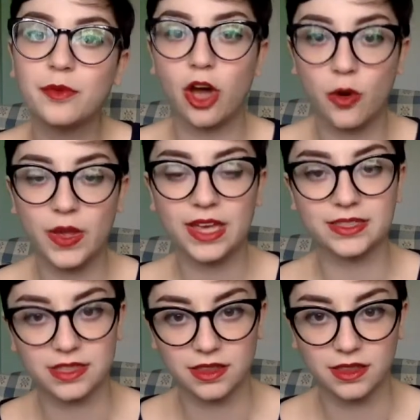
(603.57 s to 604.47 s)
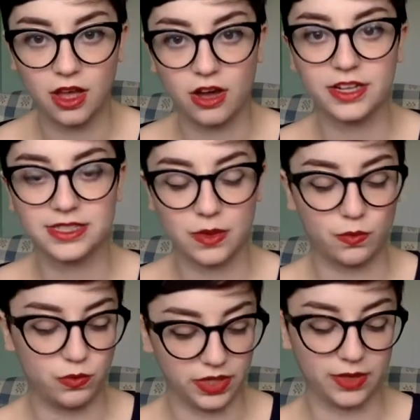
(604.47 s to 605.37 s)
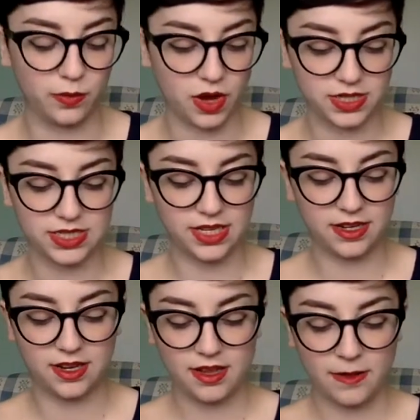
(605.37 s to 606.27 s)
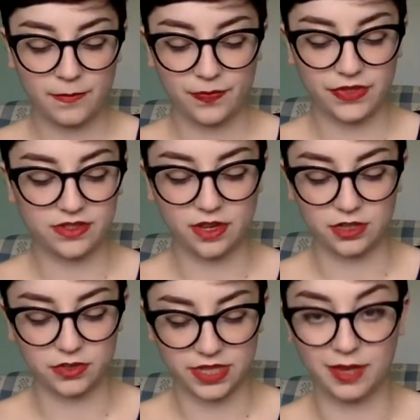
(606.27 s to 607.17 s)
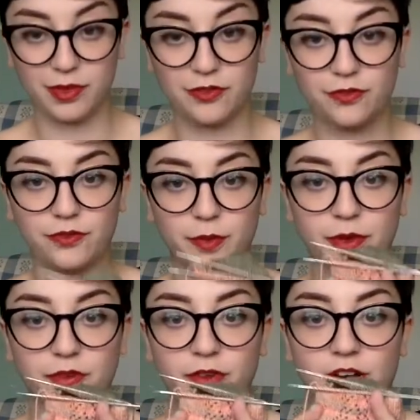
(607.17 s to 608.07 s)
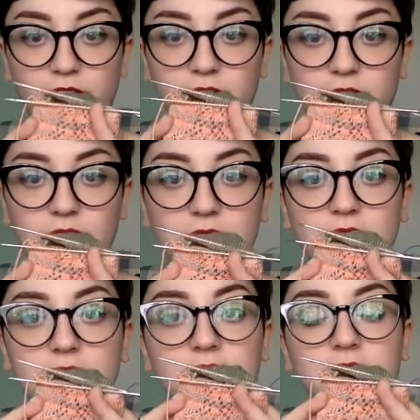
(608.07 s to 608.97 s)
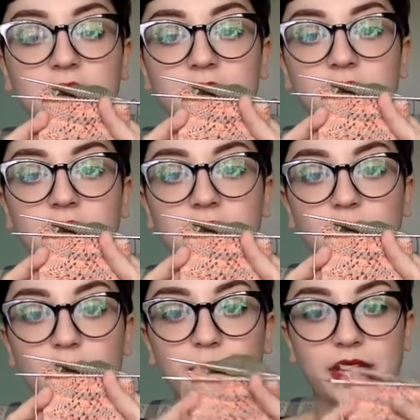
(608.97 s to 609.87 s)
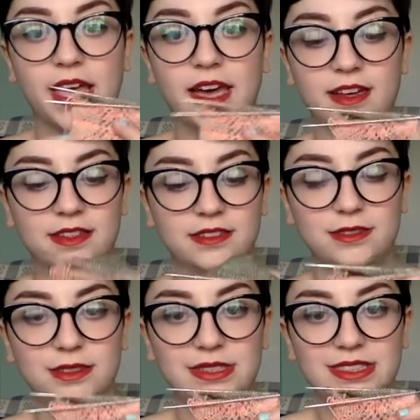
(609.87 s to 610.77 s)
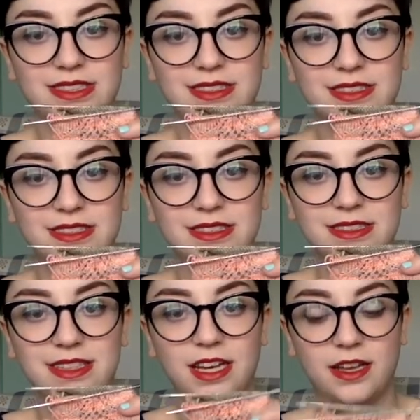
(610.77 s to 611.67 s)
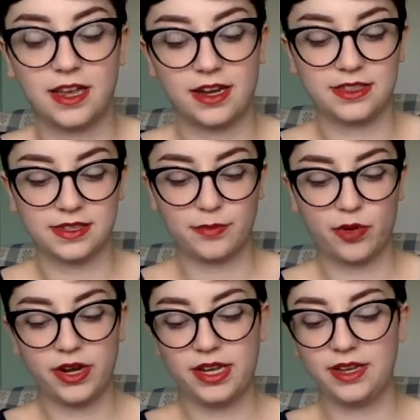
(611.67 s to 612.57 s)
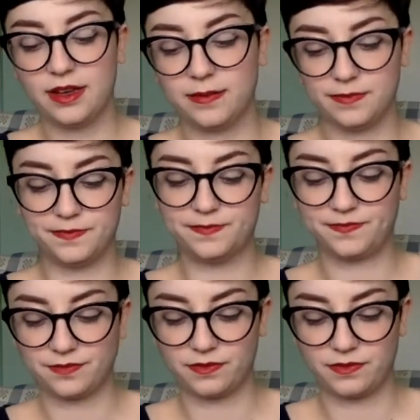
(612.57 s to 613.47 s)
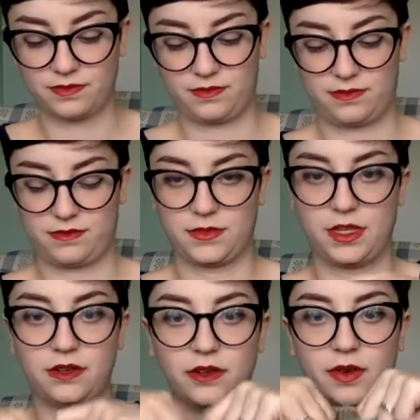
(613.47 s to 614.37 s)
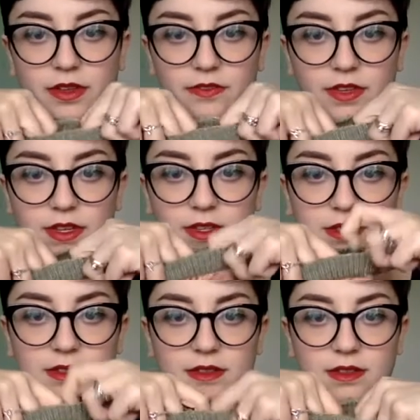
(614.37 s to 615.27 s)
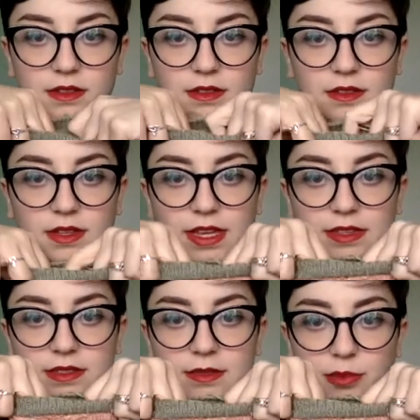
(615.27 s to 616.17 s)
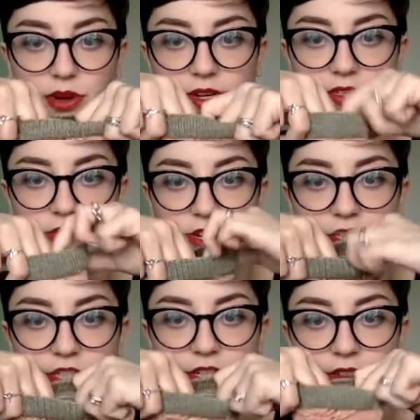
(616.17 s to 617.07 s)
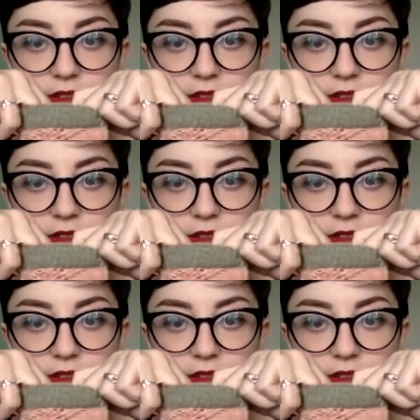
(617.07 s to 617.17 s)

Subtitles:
going as long as I really wanted, these socks would take me flipping forever. But yeah, woohoo! And it's a pretty, I don't know, I feel like the lace is pretty stretchy.